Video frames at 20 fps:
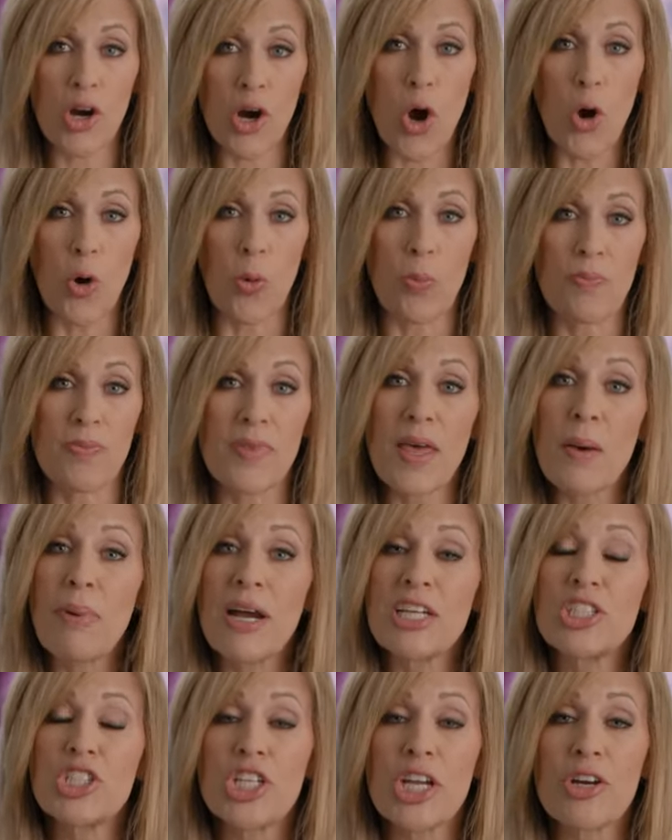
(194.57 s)
hope that
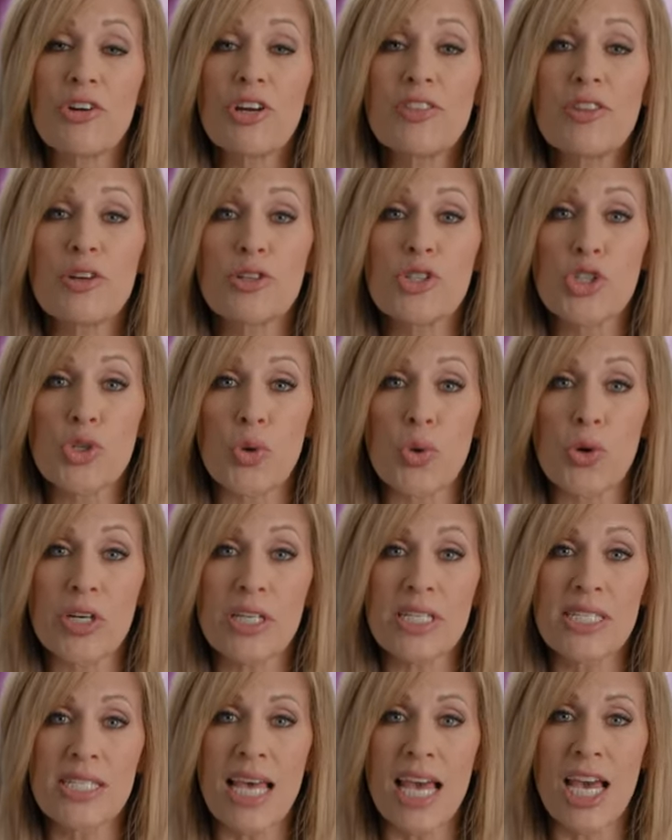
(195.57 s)
by sharing their
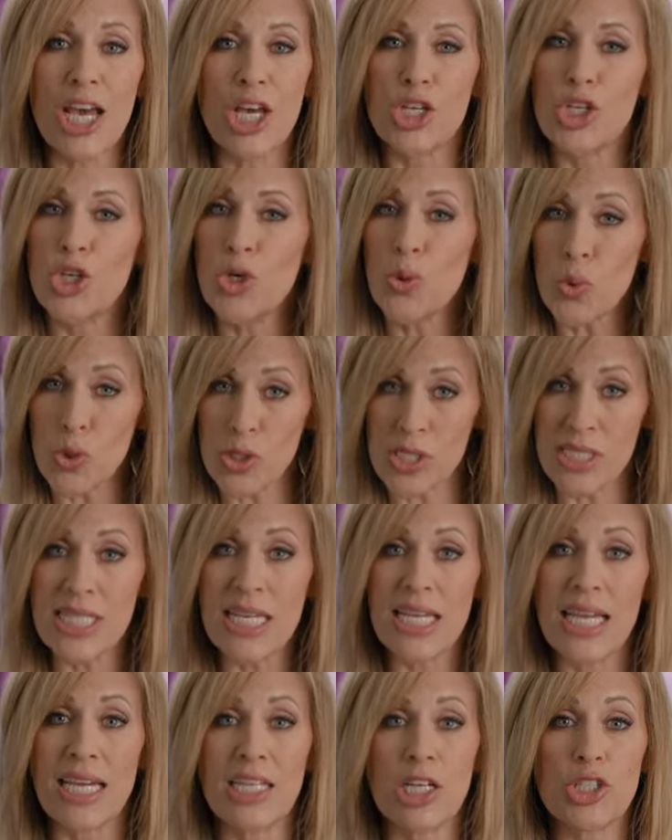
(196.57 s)
stories, you will
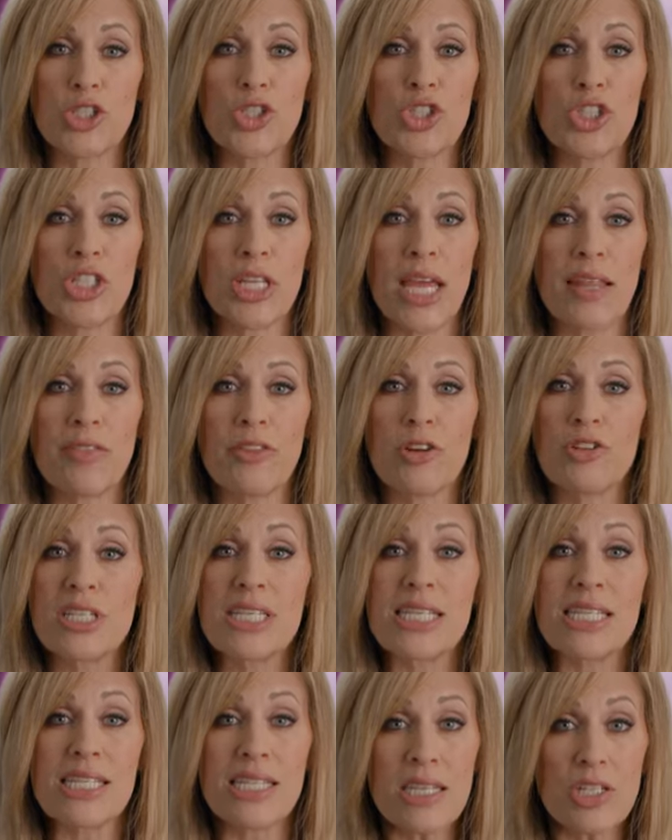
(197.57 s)
see and understand their
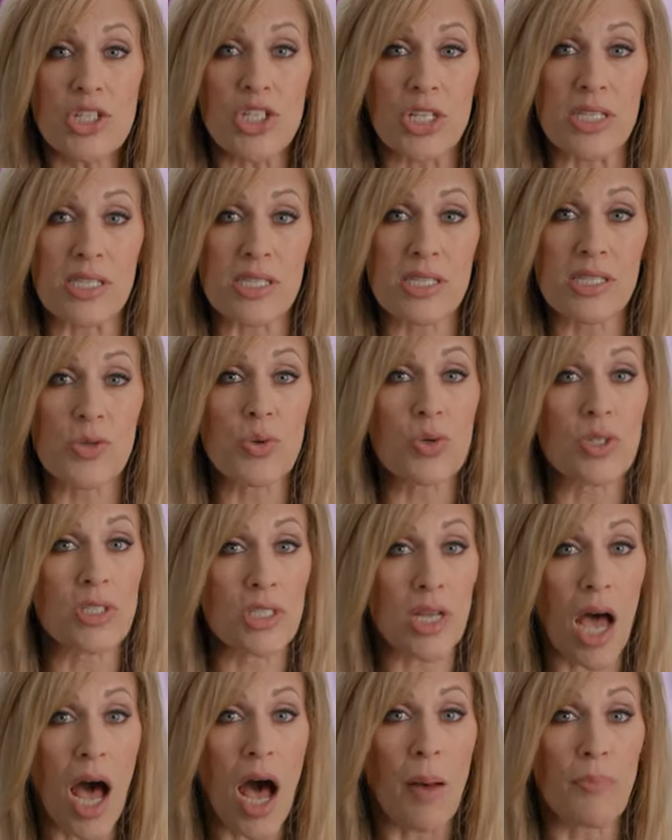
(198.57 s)
decisions to
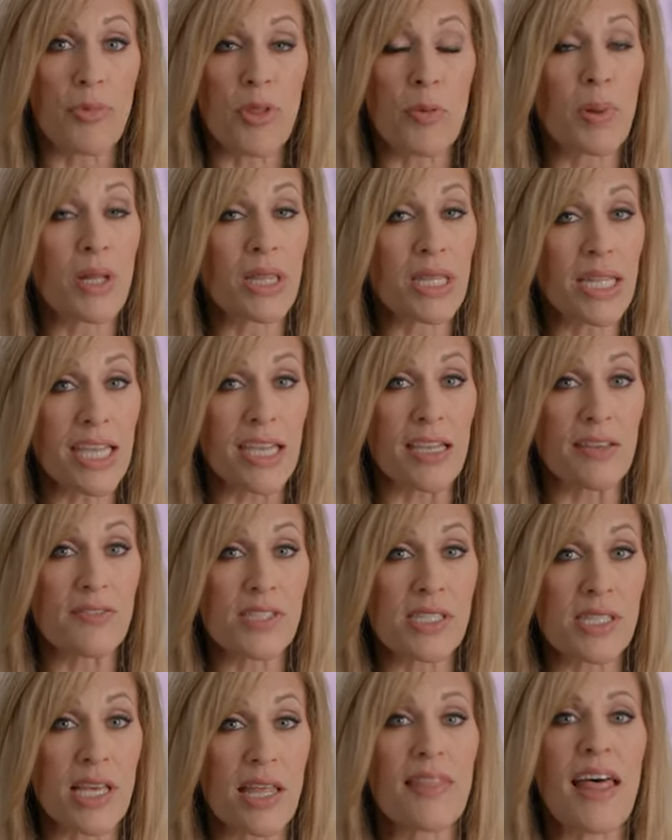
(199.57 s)
adopt the
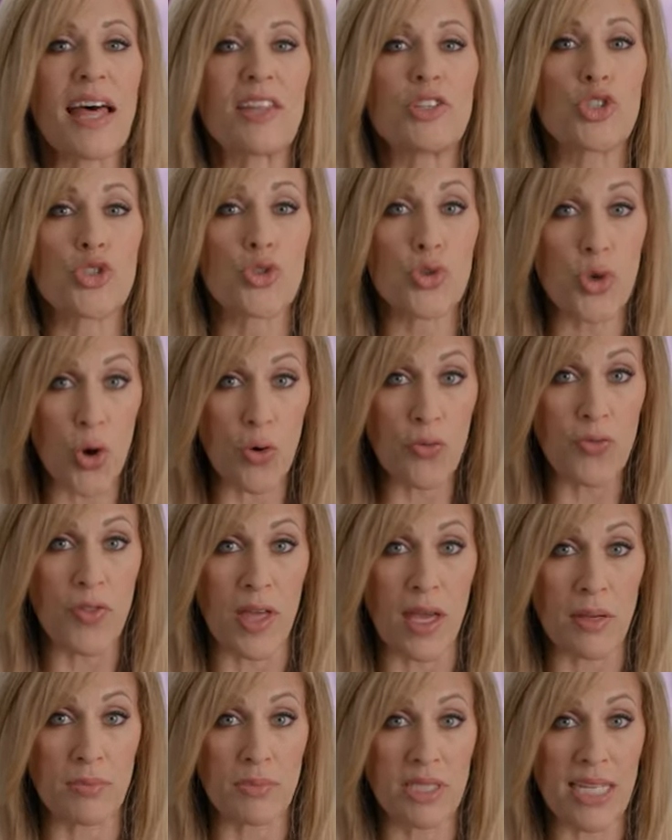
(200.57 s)
beliefs that drove
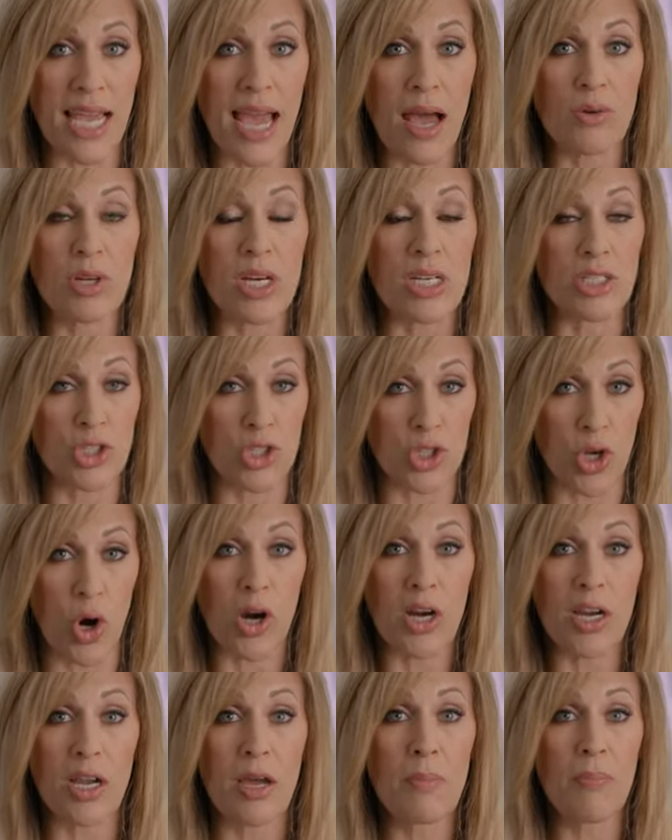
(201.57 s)
them down a
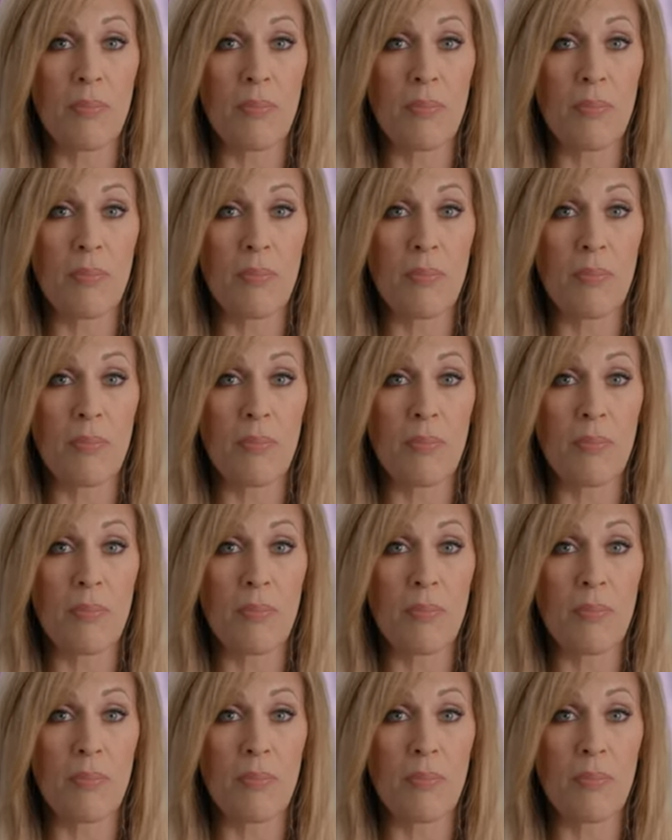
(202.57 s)
dark